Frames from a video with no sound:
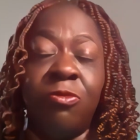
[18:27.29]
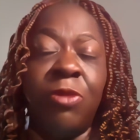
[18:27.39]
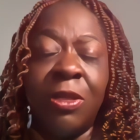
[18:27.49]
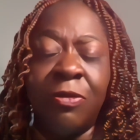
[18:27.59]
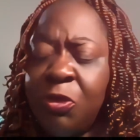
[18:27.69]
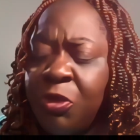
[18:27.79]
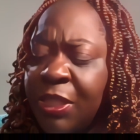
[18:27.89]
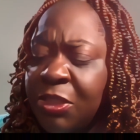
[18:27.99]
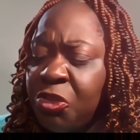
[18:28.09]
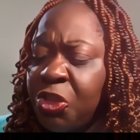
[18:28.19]
whatever you
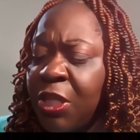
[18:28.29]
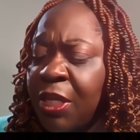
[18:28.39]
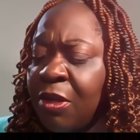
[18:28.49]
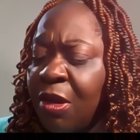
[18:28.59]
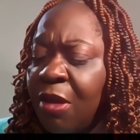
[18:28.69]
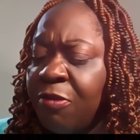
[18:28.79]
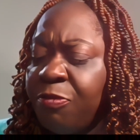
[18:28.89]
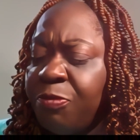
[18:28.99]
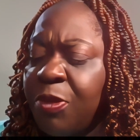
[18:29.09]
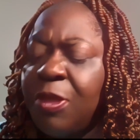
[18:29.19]
care to share
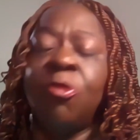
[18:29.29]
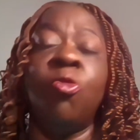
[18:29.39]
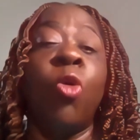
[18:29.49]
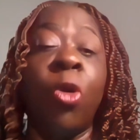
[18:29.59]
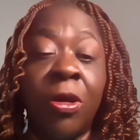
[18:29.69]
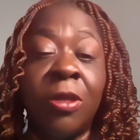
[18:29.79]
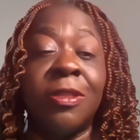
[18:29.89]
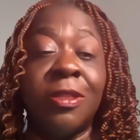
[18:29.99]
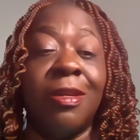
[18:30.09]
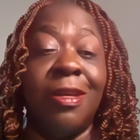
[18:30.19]
of the
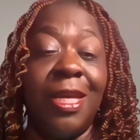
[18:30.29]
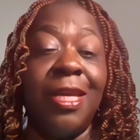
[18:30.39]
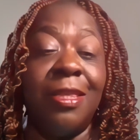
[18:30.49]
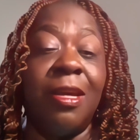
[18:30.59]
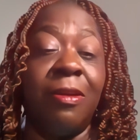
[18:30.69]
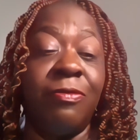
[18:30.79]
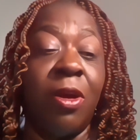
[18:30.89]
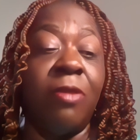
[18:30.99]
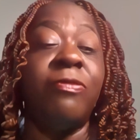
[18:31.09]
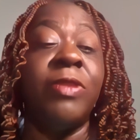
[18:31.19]
world's of
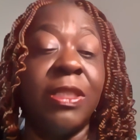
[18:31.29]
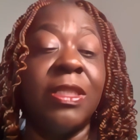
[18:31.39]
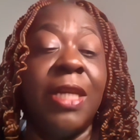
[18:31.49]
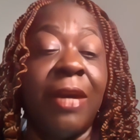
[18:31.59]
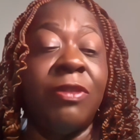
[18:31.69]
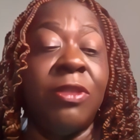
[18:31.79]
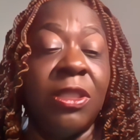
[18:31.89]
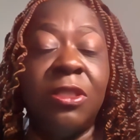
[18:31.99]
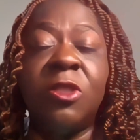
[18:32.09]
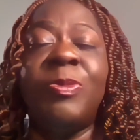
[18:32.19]
of listening after
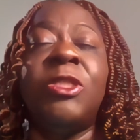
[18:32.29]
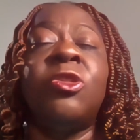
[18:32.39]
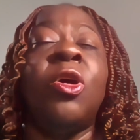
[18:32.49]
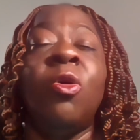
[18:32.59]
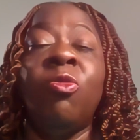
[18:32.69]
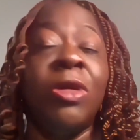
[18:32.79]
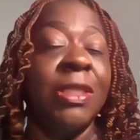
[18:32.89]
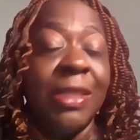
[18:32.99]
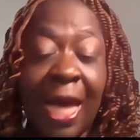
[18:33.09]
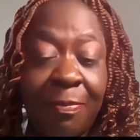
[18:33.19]
listening to speech? What
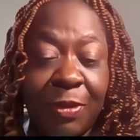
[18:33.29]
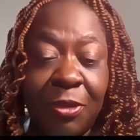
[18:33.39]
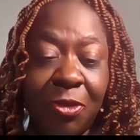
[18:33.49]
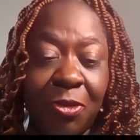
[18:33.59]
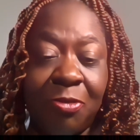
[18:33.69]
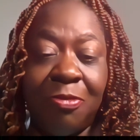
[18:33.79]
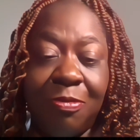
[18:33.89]
has happened to you?